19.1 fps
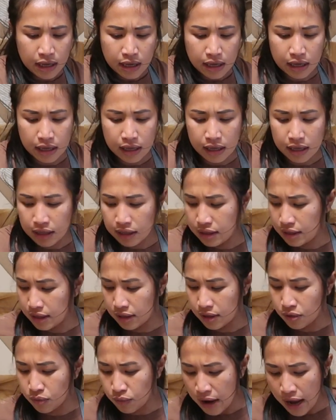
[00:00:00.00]

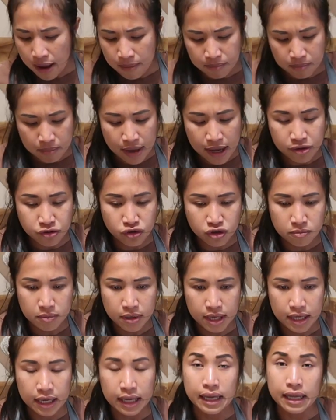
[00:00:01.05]
the gram
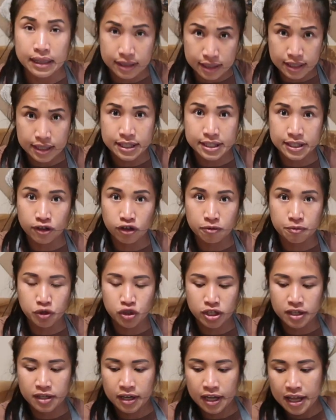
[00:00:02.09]
measurement in the
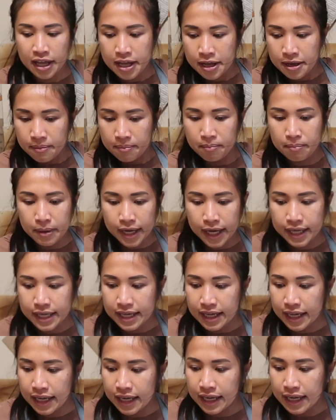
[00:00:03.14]
description, but
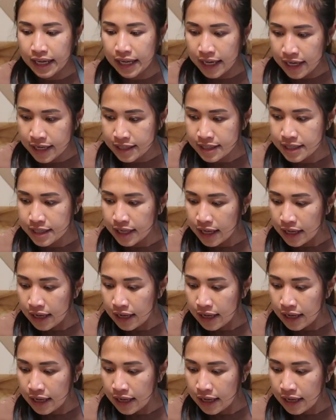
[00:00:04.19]
it is